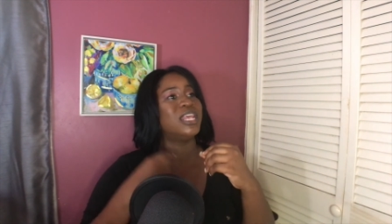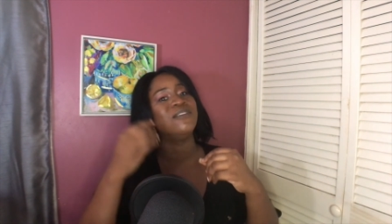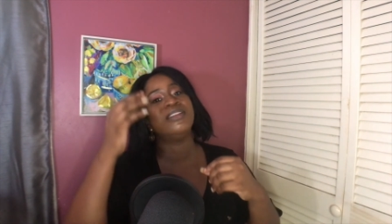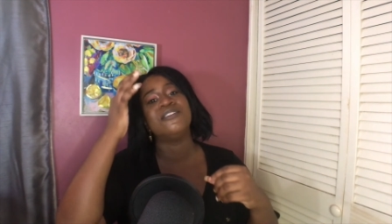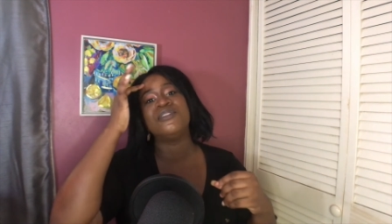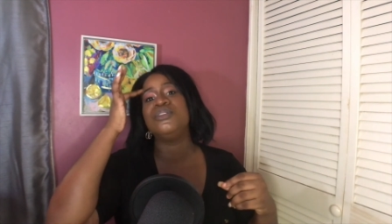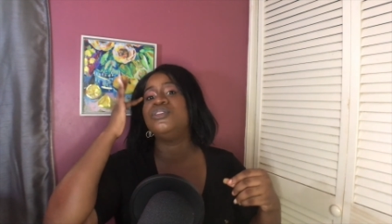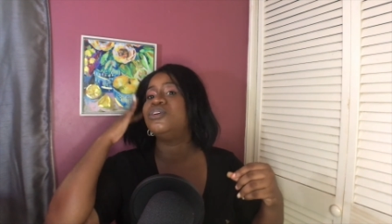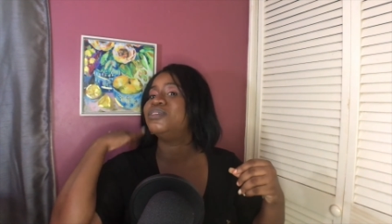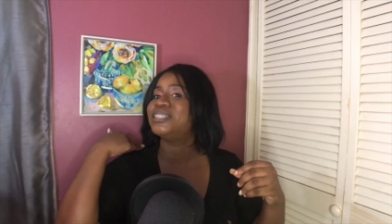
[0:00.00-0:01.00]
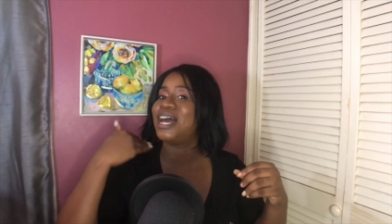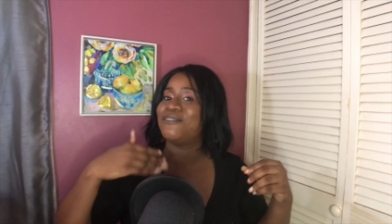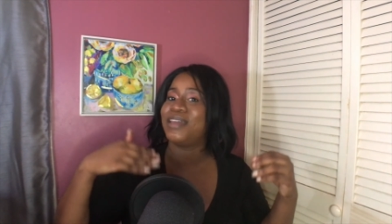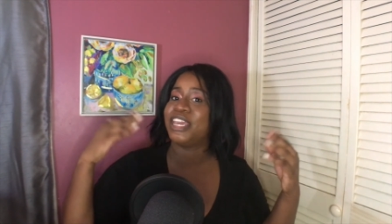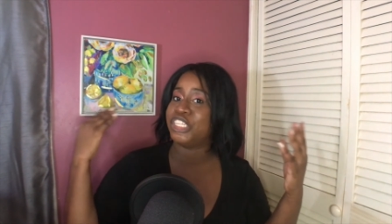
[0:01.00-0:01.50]
Even if you don't have
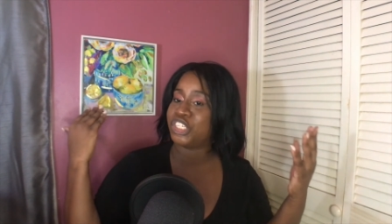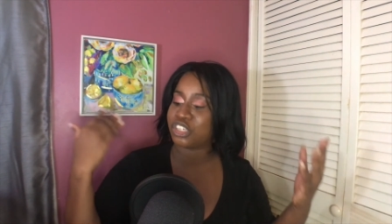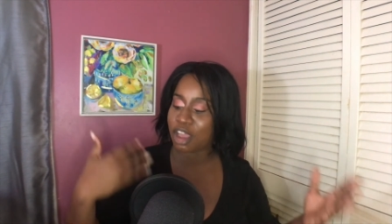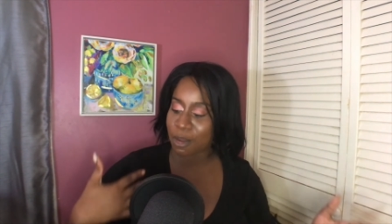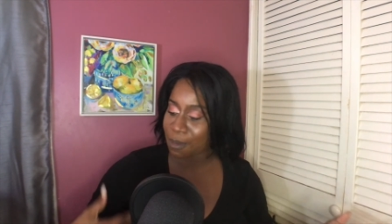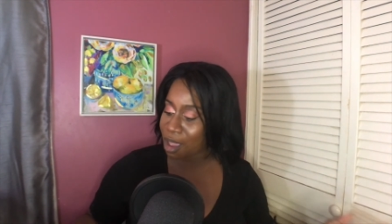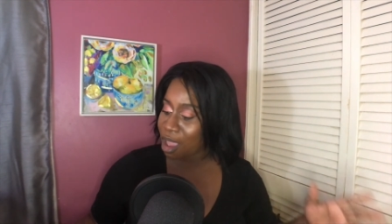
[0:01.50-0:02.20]
a job